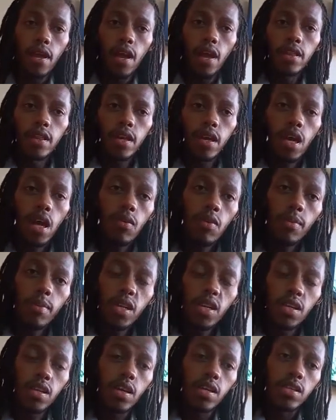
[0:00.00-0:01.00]
And the
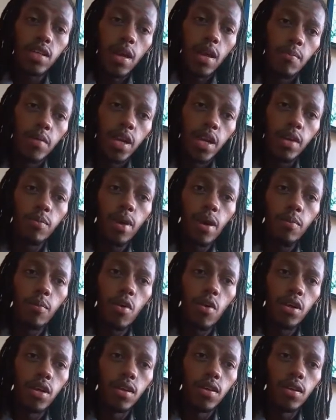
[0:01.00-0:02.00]
government at that time, led by
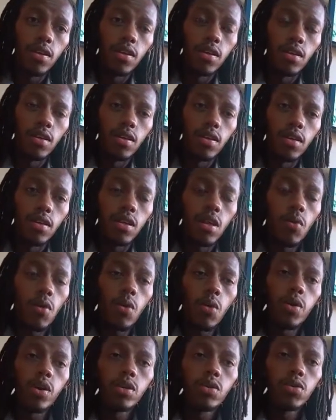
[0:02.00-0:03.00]
Moi, they were
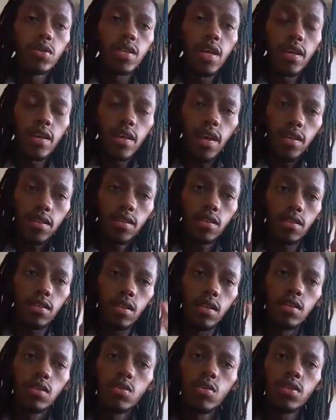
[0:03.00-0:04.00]
quick to say, yes,
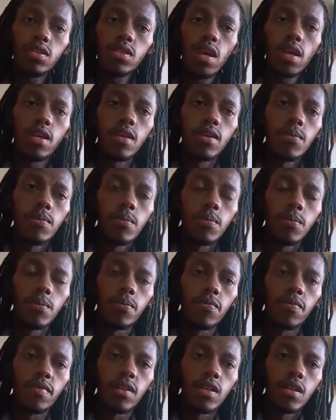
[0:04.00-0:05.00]
it's suicide,
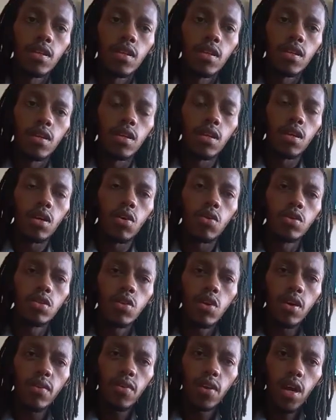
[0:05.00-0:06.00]
because
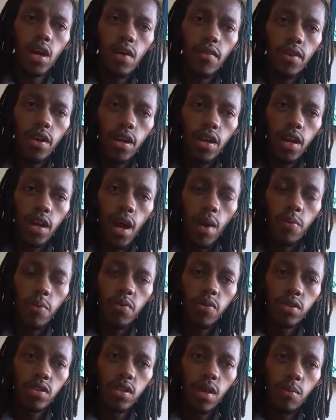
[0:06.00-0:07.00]
they were covering up
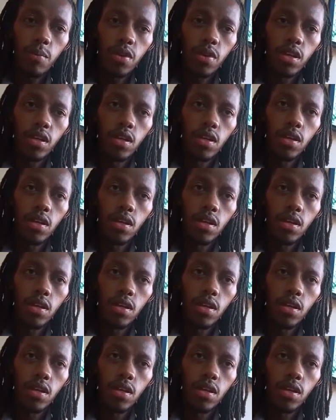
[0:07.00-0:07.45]
for somebody.